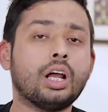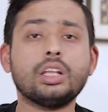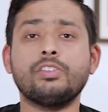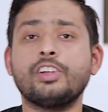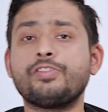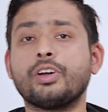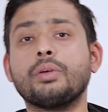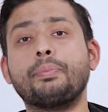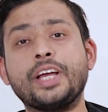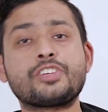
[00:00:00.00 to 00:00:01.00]
another one for
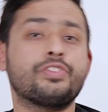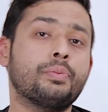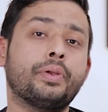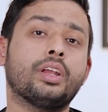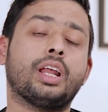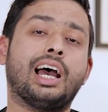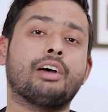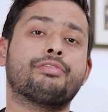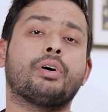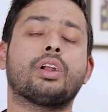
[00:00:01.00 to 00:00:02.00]
the best VPN
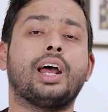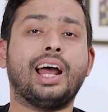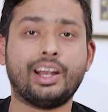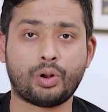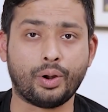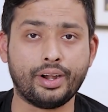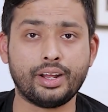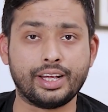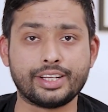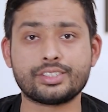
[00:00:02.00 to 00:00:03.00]
app for Android
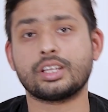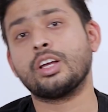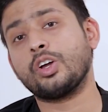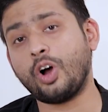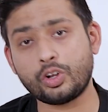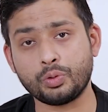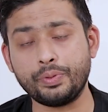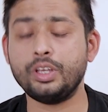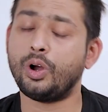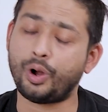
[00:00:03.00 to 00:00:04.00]
is got to
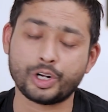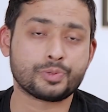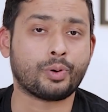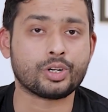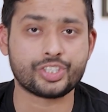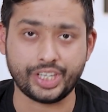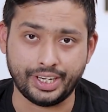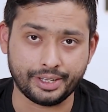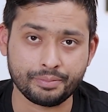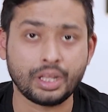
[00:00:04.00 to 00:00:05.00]
be Hotspot Shield.